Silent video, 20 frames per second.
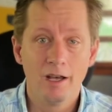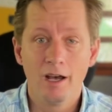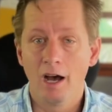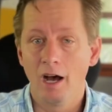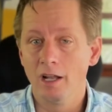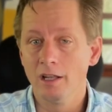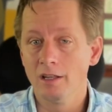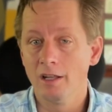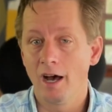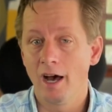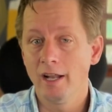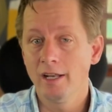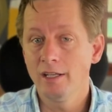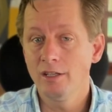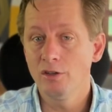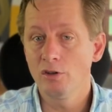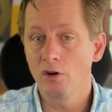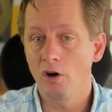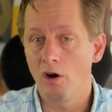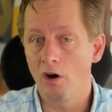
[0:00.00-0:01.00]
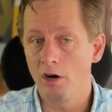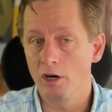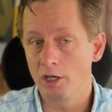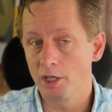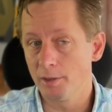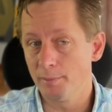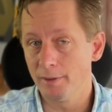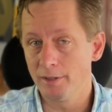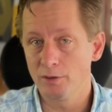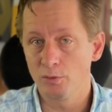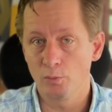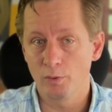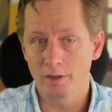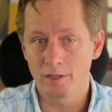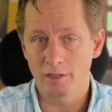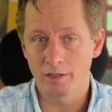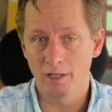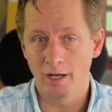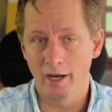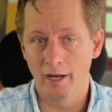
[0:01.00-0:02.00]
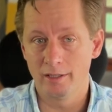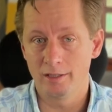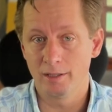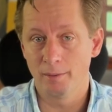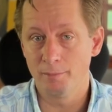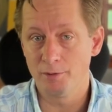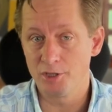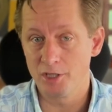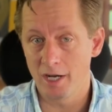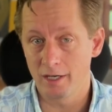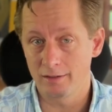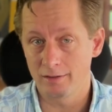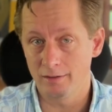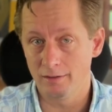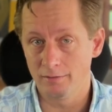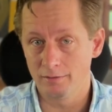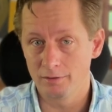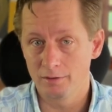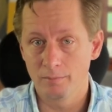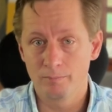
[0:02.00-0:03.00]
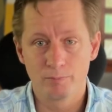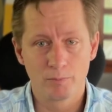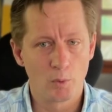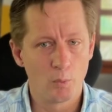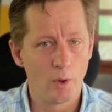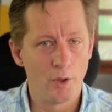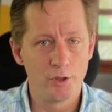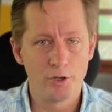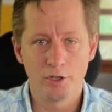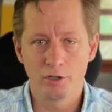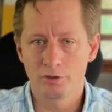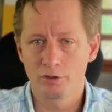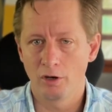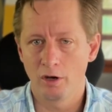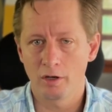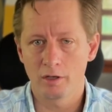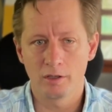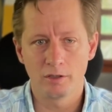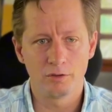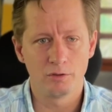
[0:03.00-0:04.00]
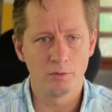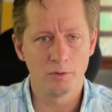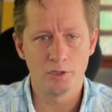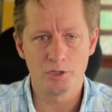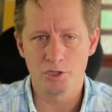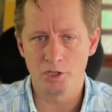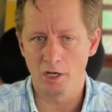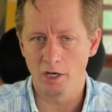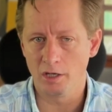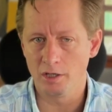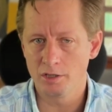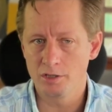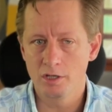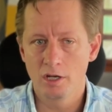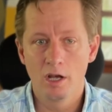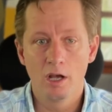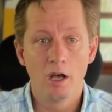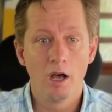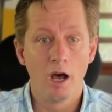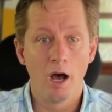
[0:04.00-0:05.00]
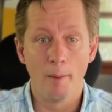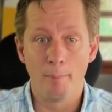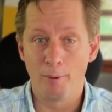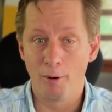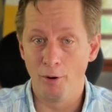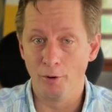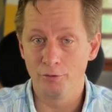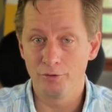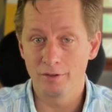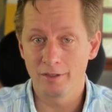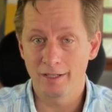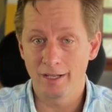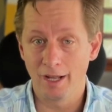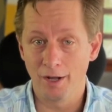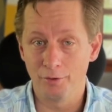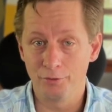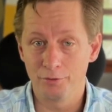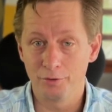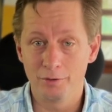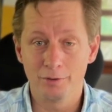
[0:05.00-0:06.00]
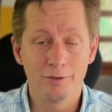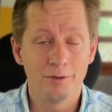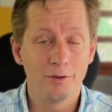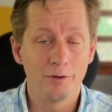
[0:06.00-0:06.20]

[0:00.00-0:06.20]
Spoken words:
aligning your argument with client objectives, whether you're talking to a judge, opposing counsel,